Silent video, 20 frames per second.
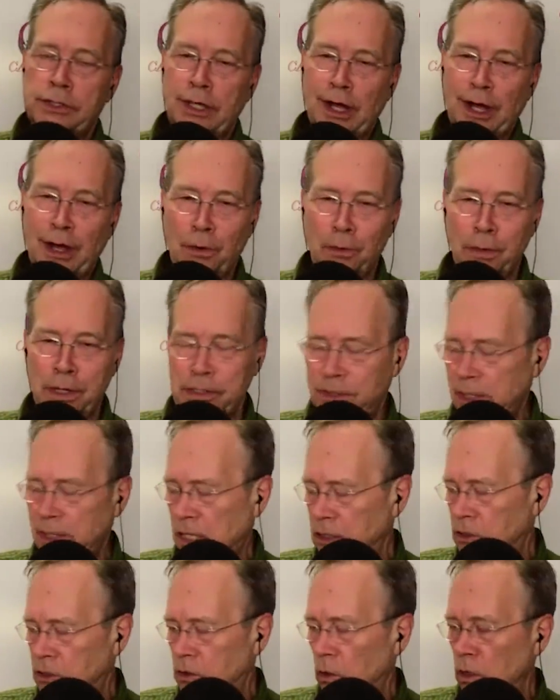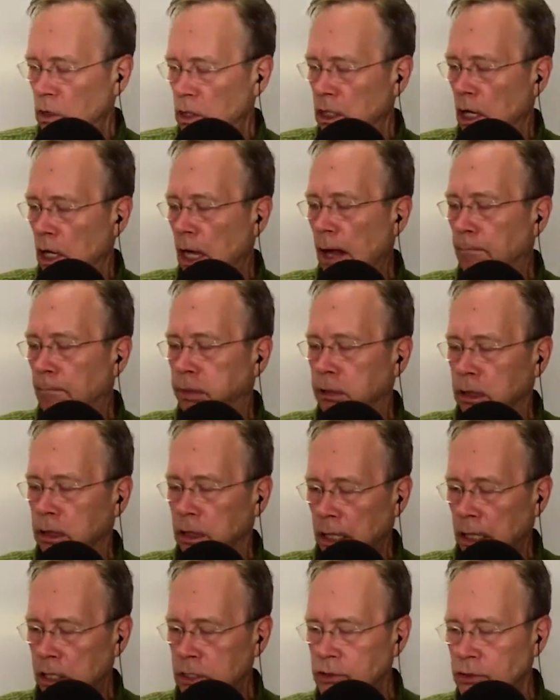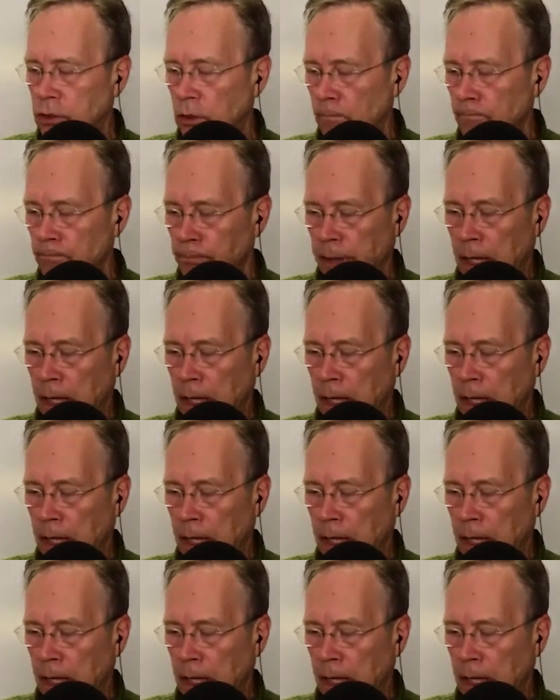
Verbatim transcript: always a joy and a pleasure